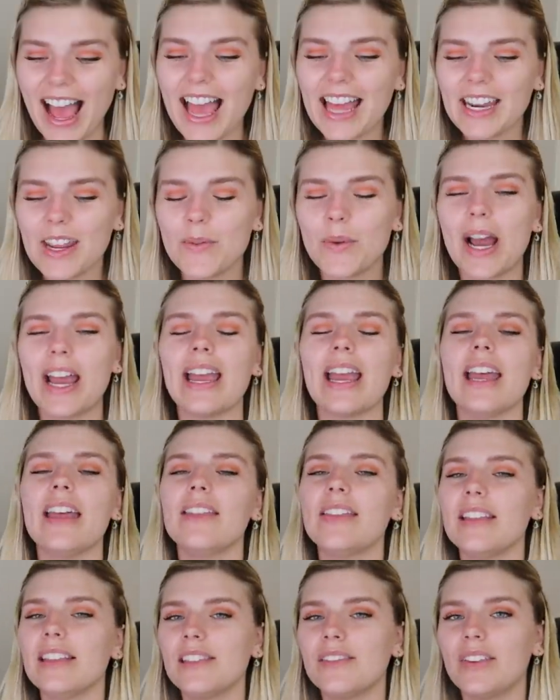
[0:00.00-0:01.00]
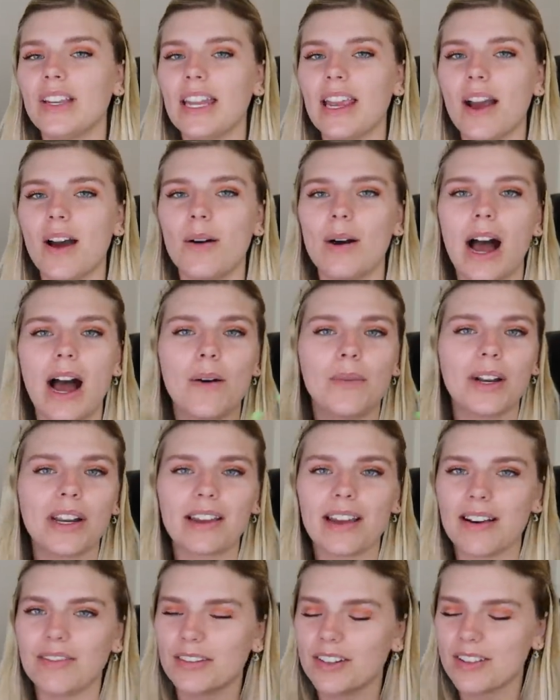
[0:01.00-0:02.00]
Anyway, in this video, I want
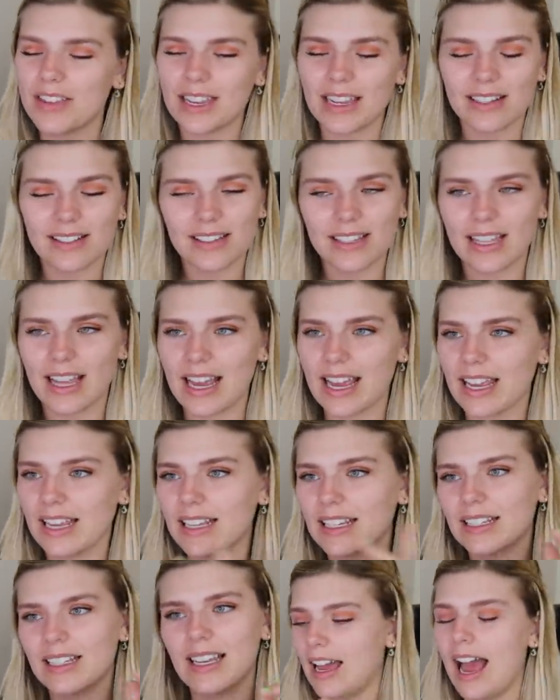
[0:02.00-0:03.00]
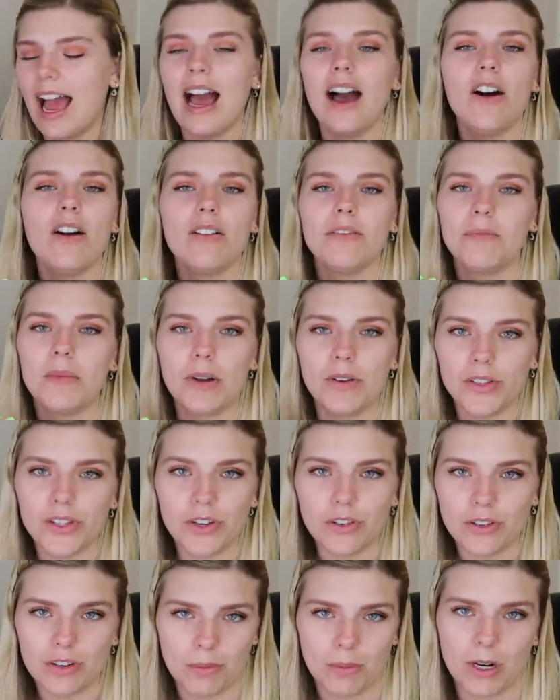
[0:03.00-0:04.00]
to cover things like how most
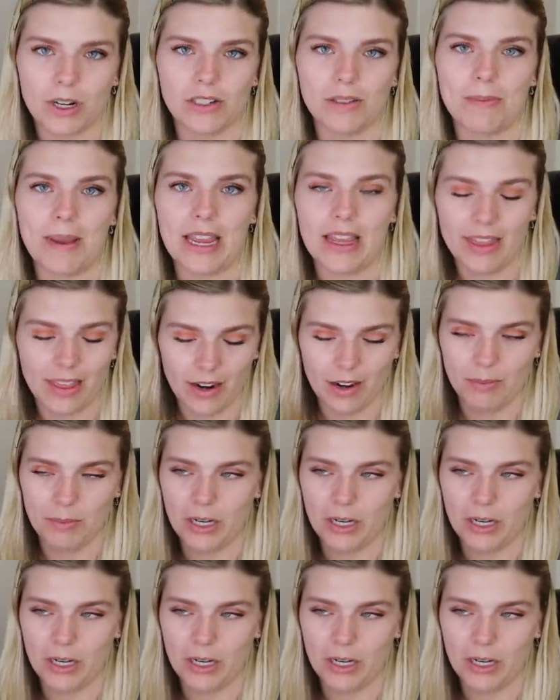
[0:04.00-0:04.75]
YouTubers make their